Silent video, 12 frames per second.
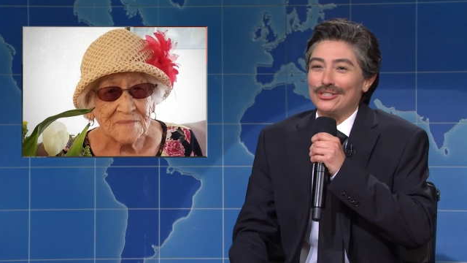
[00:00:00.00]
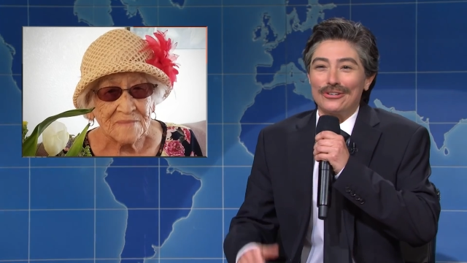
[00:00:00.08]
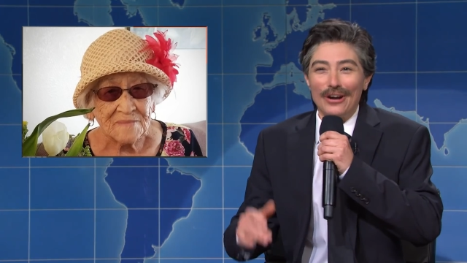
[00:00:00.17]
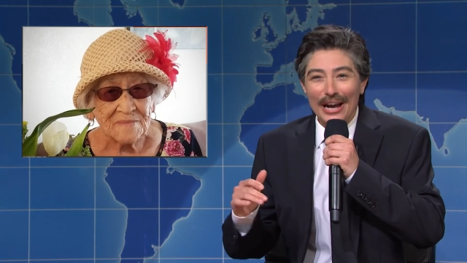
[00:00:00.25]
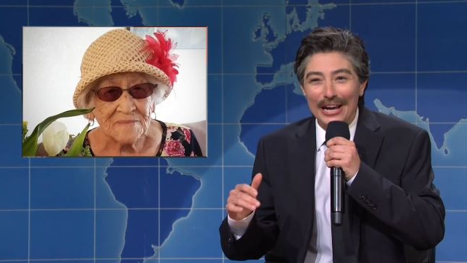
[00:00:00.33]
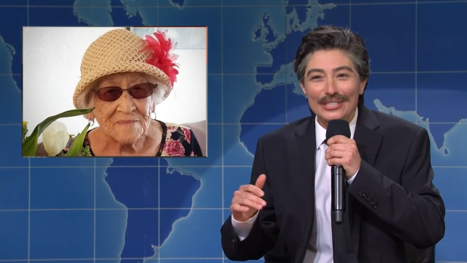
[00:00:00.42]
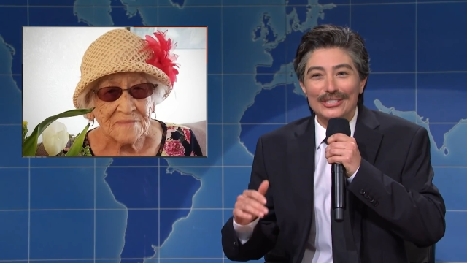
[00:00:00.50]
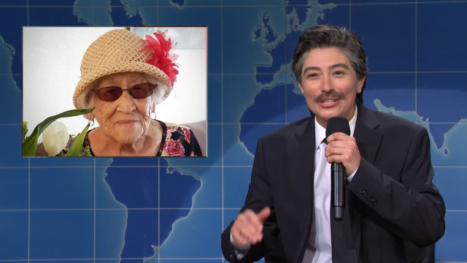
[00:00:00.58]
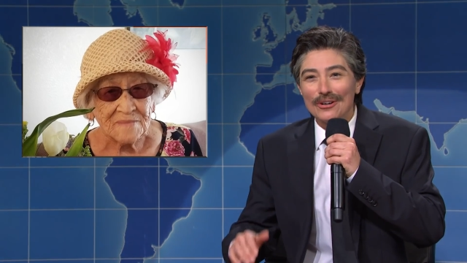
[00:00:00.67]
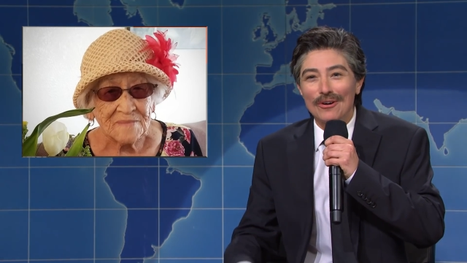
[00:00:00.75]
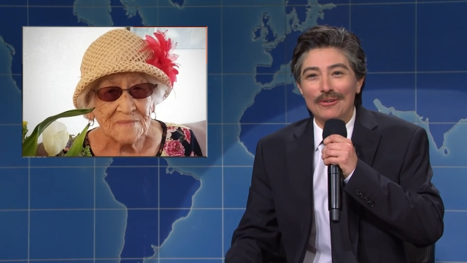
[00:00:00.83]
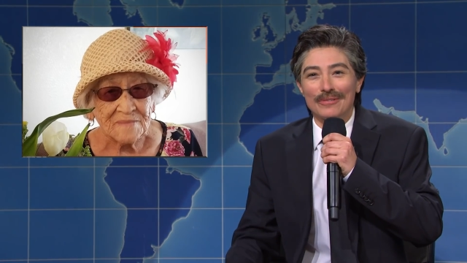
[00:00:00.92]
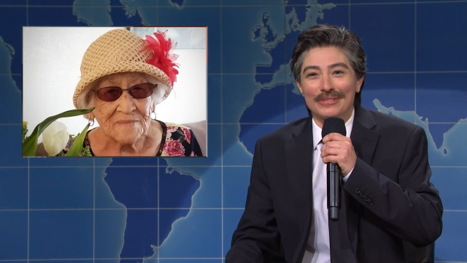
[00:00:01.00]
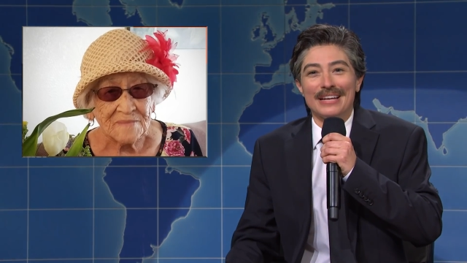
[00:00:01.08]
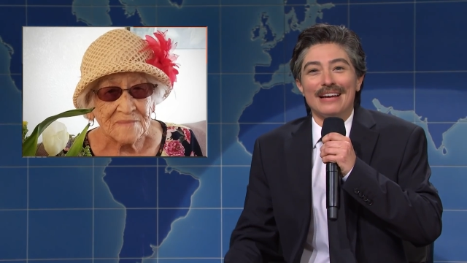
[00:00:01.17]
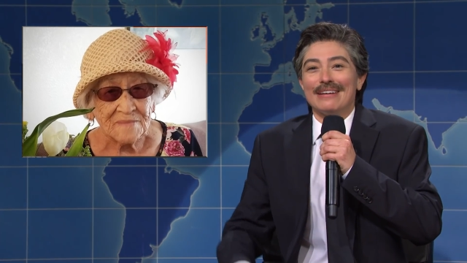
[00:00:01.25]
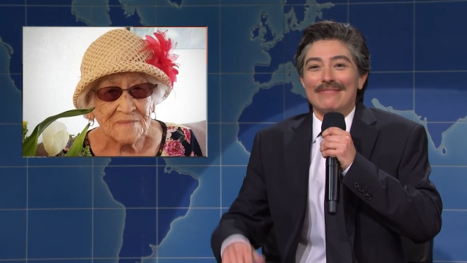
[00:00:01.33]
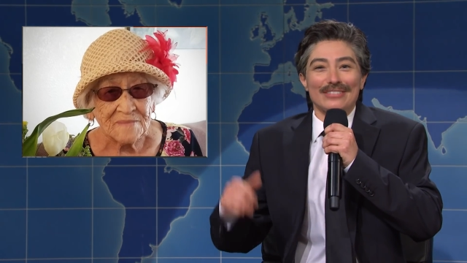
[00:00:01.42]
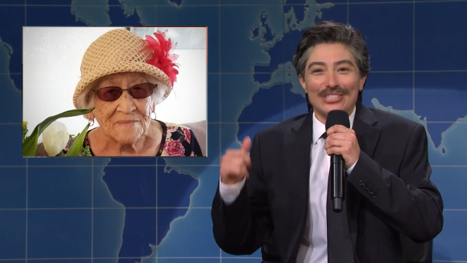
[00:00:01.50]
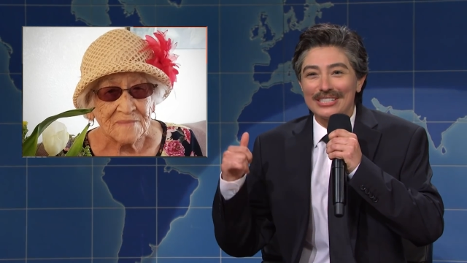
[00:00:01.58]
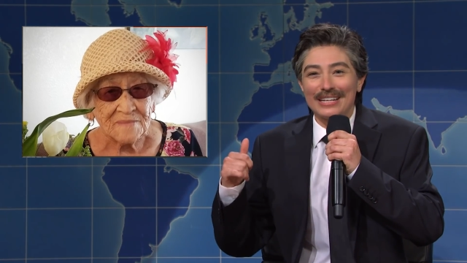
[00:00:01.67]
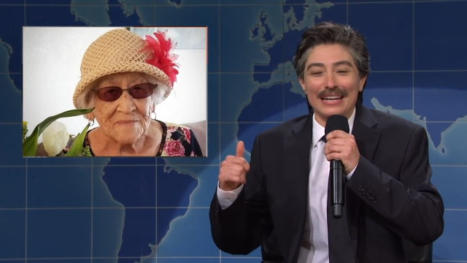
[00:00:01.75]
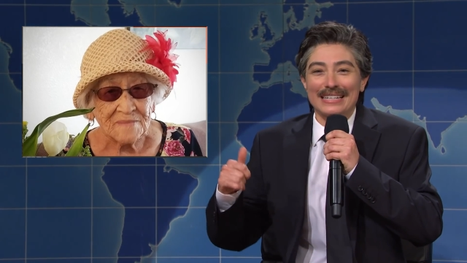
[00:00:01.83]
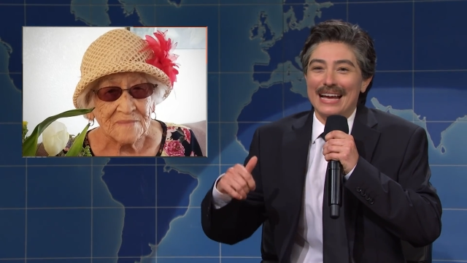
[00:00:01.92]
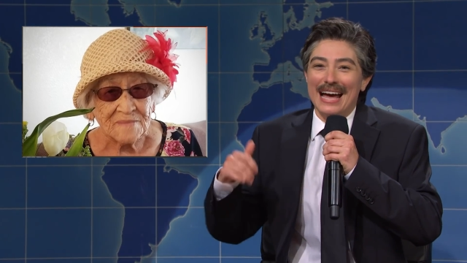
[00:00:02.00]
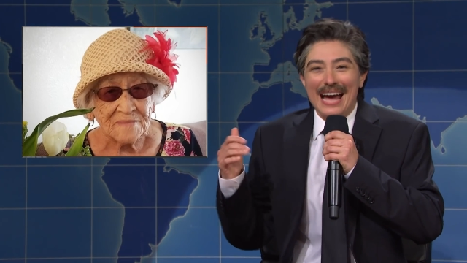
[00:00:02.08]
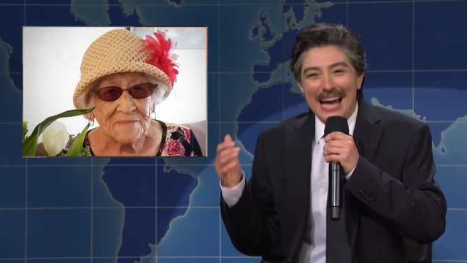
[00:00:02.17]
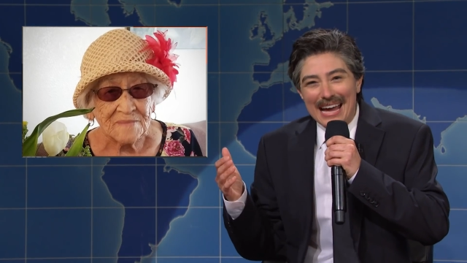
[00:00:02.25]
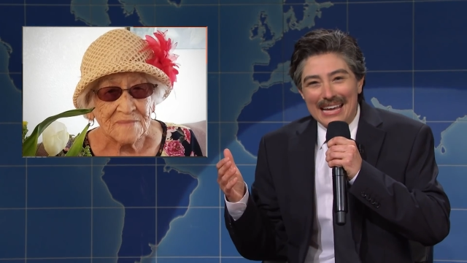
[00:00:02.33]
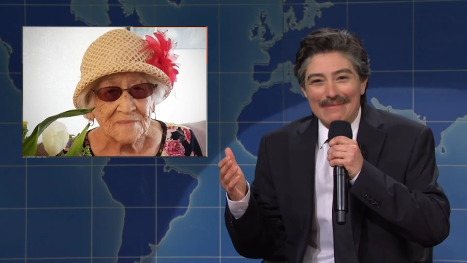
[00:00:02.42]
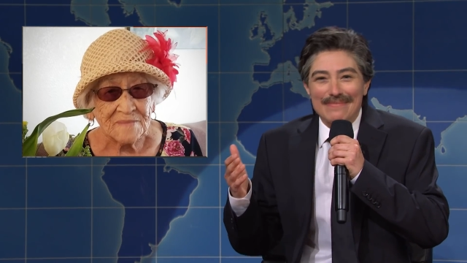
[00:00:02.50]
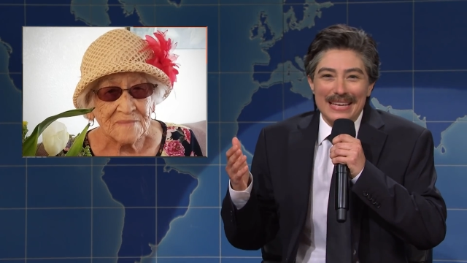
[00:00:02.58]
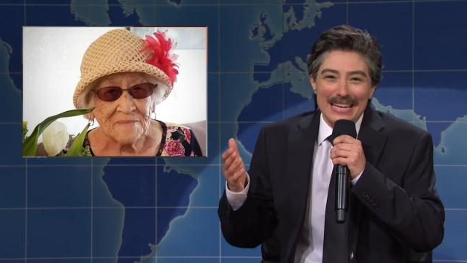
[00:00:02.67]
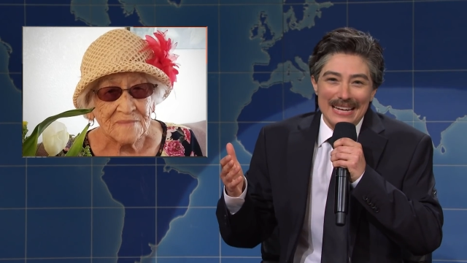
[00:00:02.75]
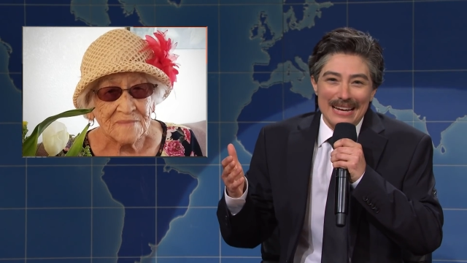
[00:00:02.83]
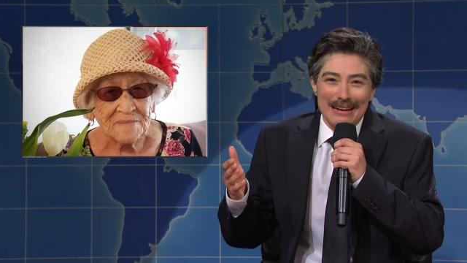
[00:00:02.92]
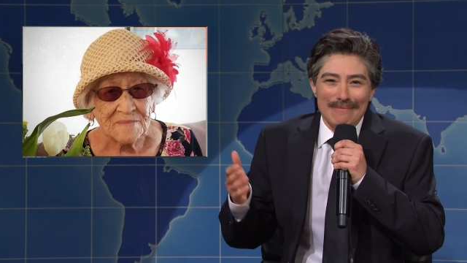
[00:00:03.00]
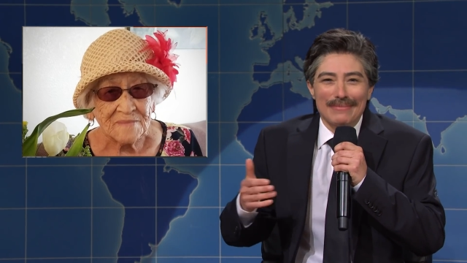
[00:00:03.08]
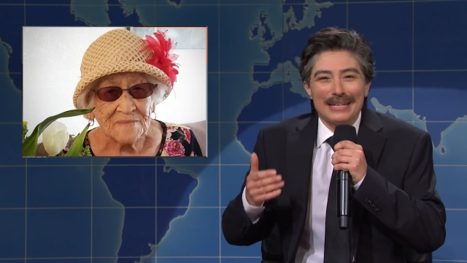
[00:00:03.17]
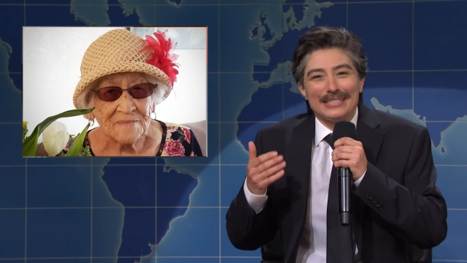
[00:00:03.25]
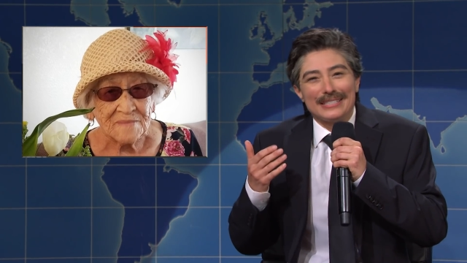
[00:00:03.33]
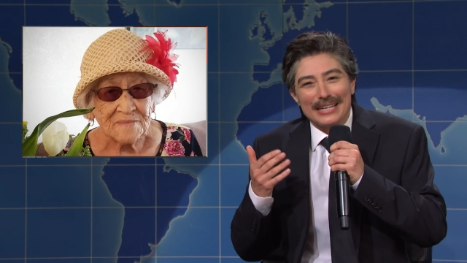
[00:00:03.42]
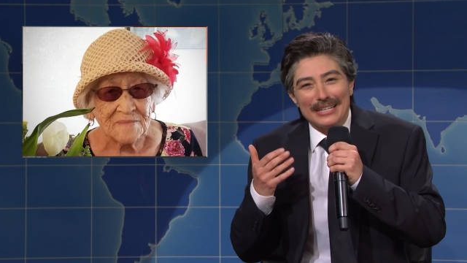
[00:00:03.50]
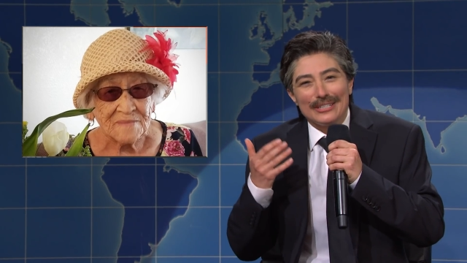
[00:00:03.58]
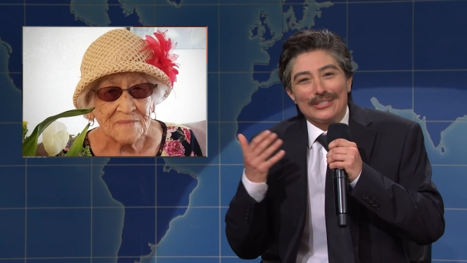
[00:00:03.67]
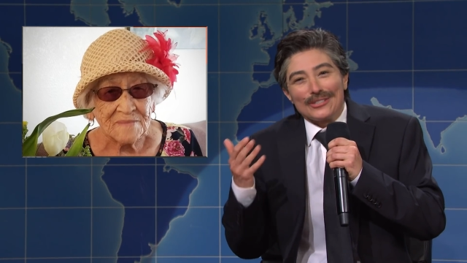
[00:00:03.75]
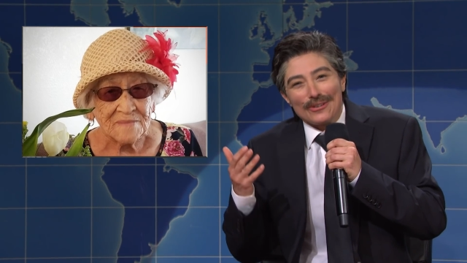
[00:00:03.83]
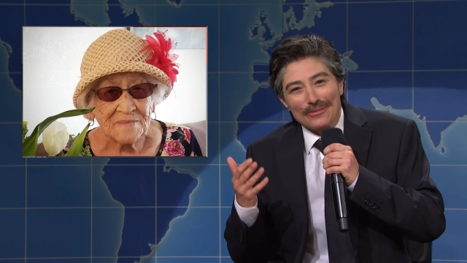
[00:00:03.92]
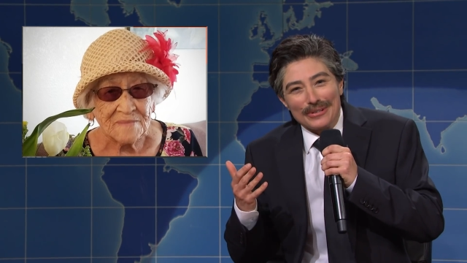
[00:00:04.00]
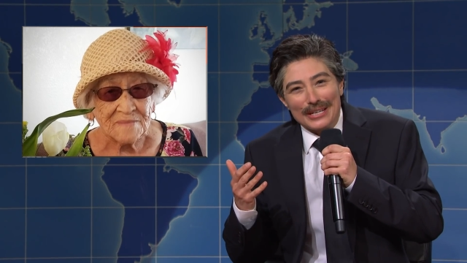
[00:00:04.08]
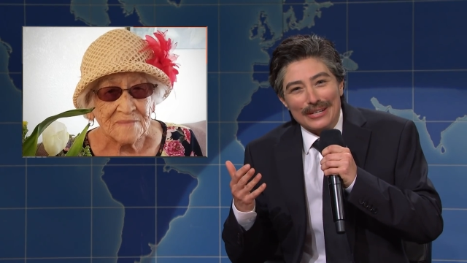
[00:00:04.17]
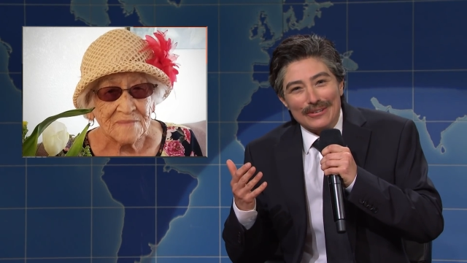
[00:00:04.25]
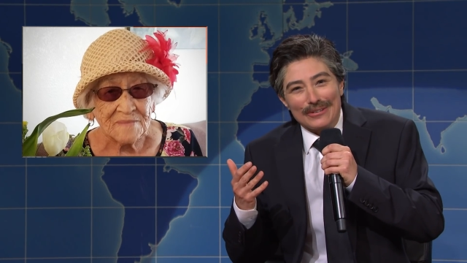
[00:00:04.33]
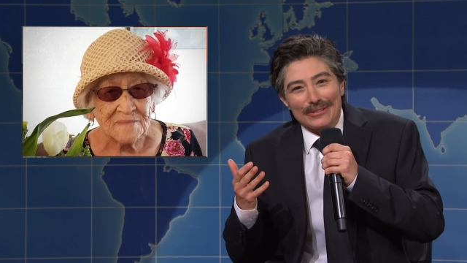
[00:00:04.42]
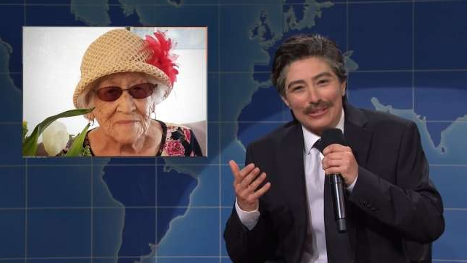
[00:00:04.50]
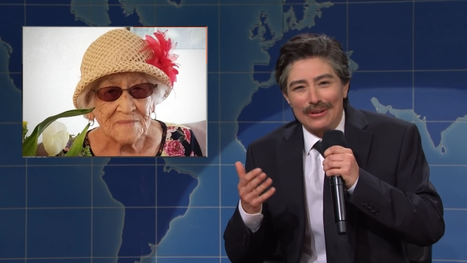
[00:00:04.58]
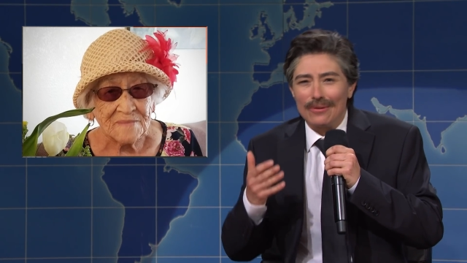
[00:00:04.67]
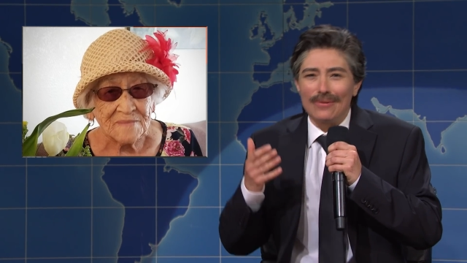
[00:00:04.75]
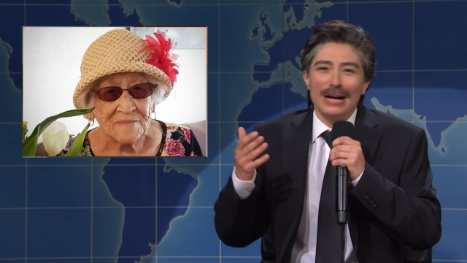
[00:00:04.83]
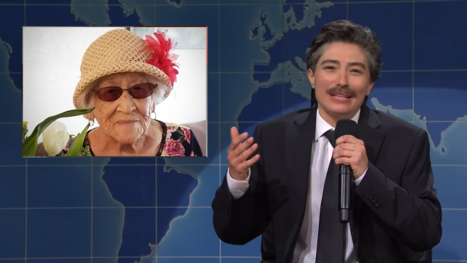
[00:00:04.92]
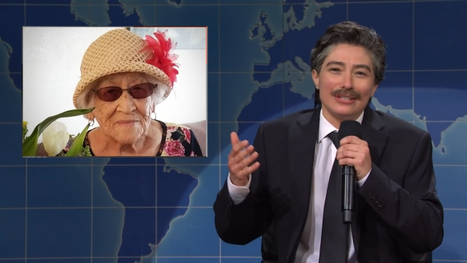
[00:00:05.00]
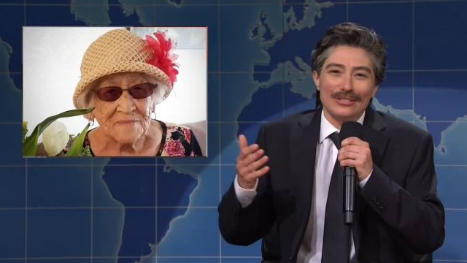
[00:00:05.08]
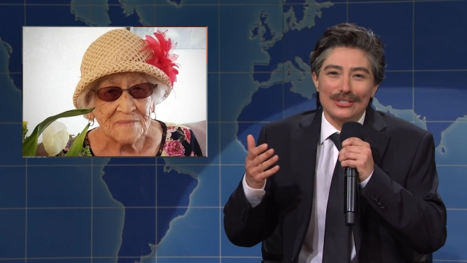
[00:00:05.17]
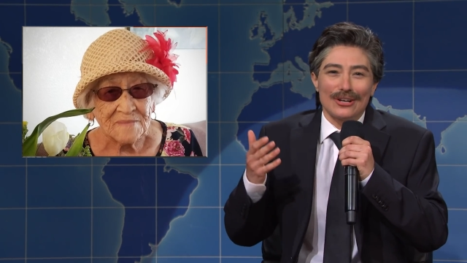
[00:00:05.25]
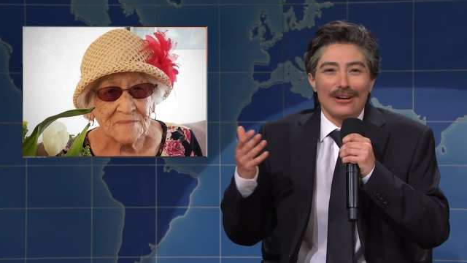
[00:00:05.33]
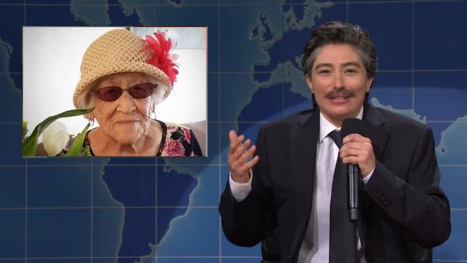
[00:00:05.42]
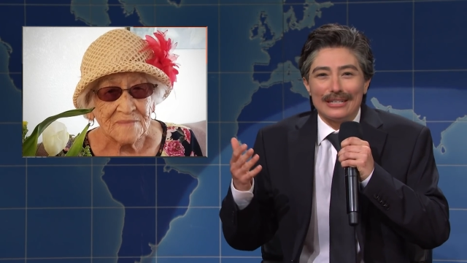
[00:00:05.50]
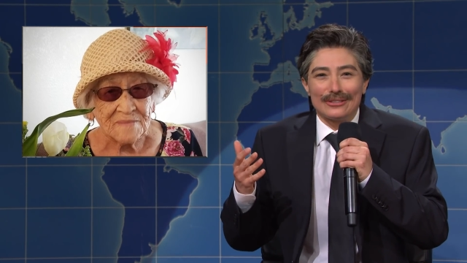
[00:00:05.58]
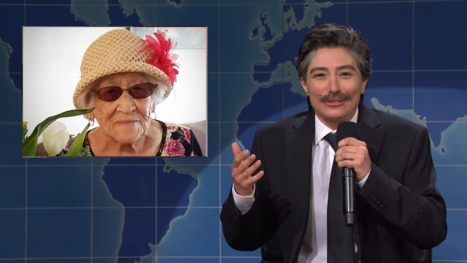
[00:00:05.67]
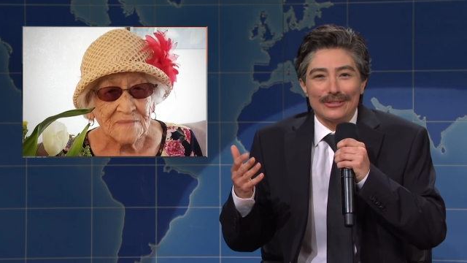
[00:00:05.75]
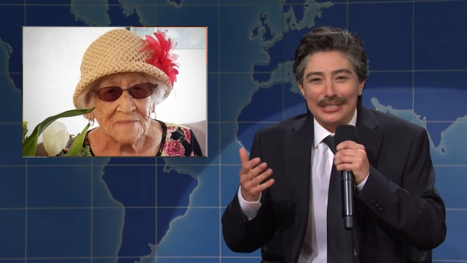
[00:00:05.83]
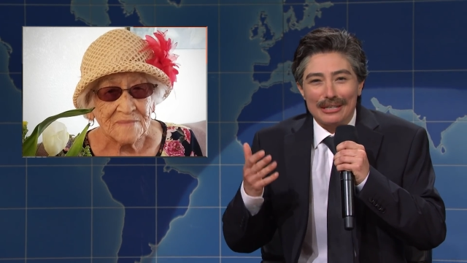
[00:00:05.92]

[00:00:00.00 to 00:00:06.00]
Speaker 1: crazy old. She's like, "Ay, mira, my skin is so wrinkled. Why does Carlitos